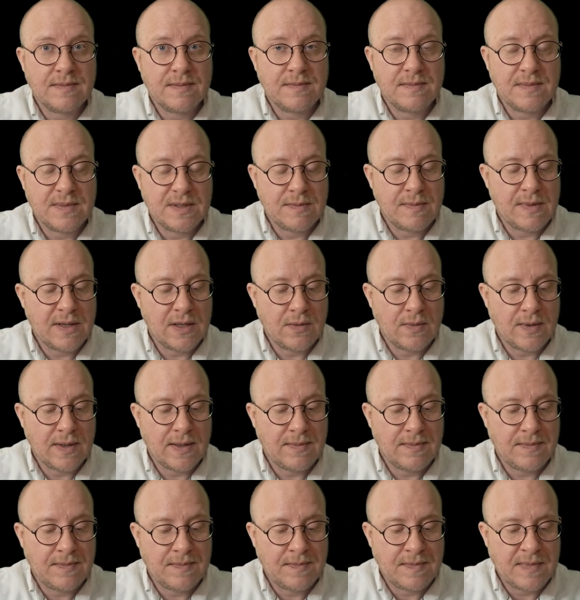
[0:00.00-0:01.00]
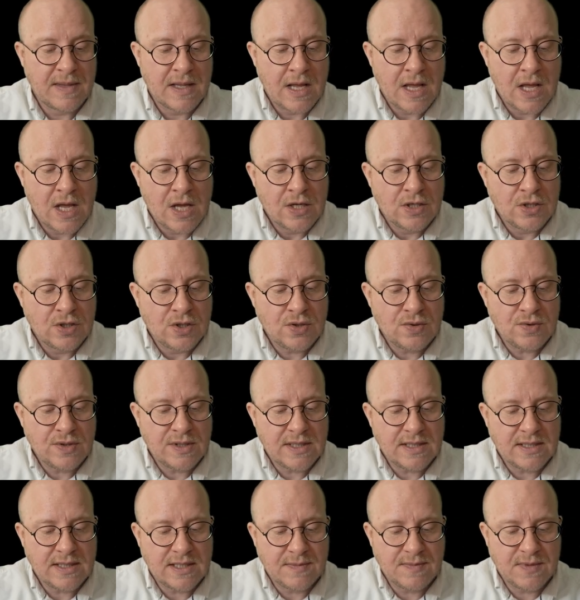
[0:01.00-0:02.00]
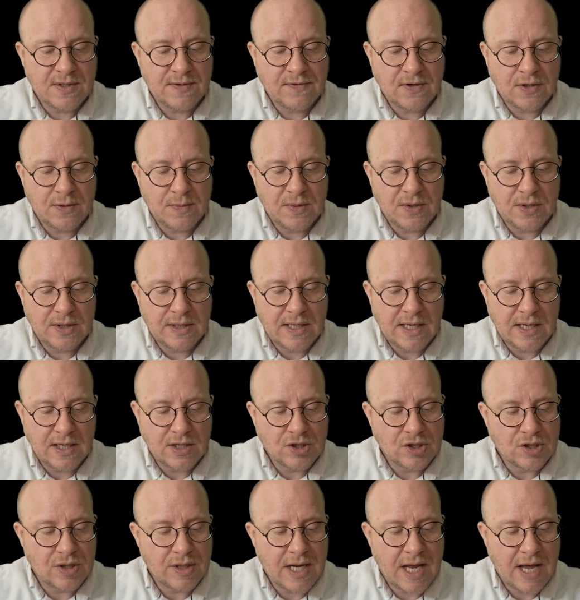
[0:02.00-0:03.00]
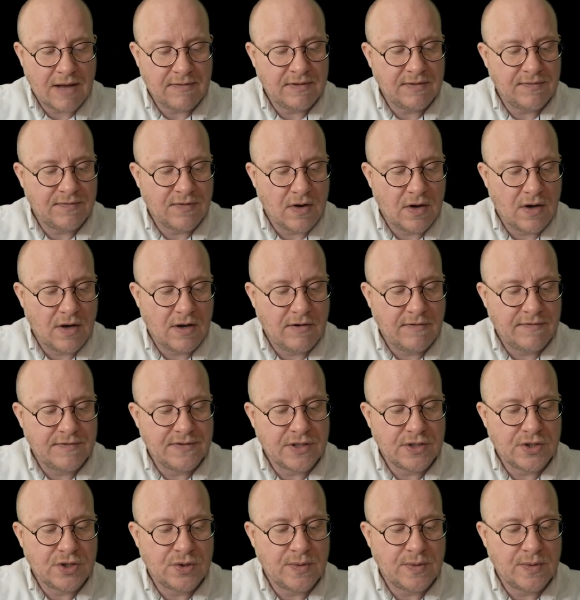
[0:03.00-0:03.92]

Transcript: It's a big one. Two systems of communication have evolved